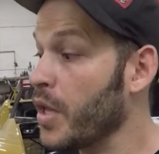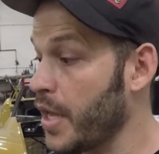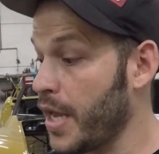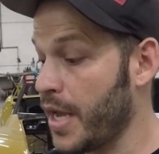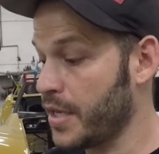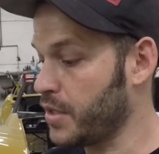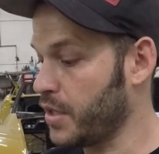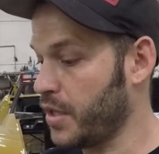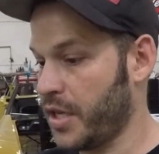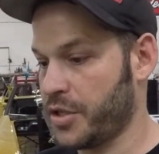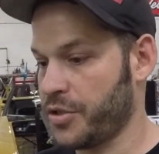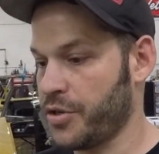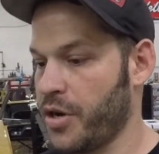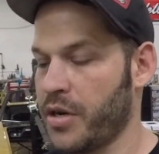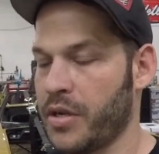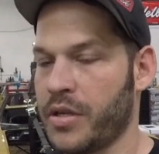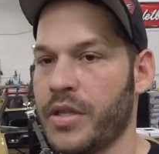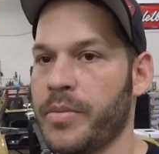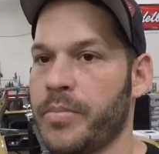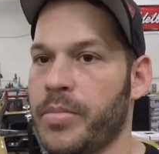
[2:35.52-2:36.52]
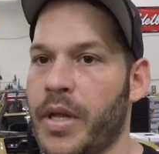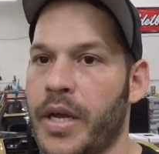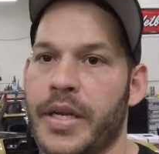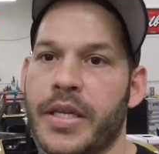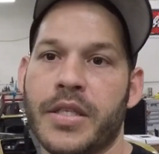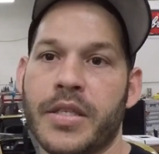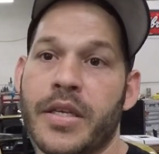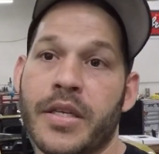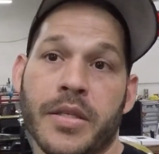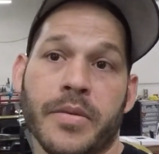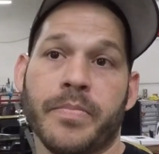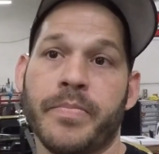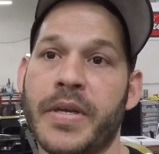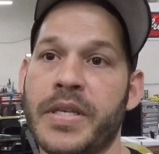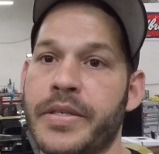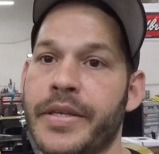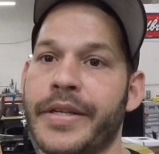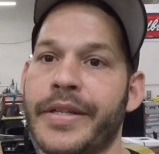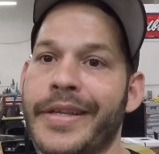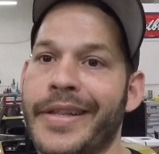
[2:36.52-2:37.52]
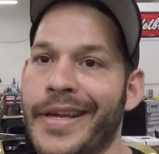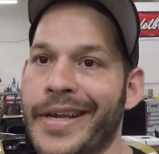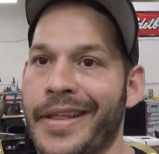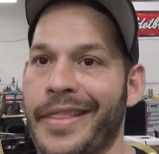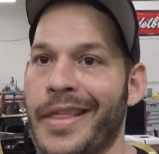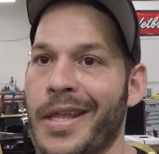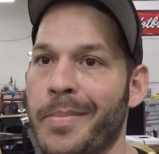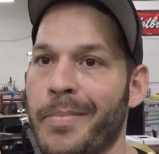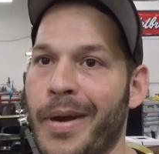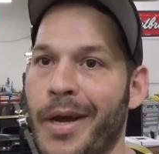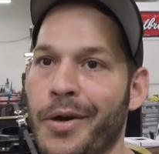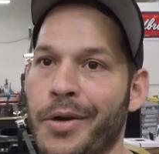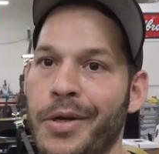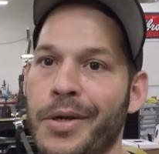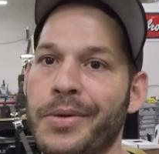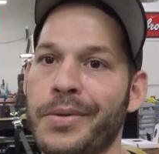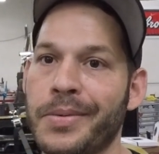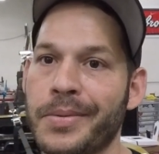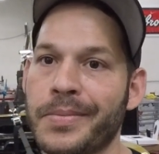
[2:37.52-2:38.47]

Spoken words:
Yeah, it's electronically applied. It's basically like a thin powder coat.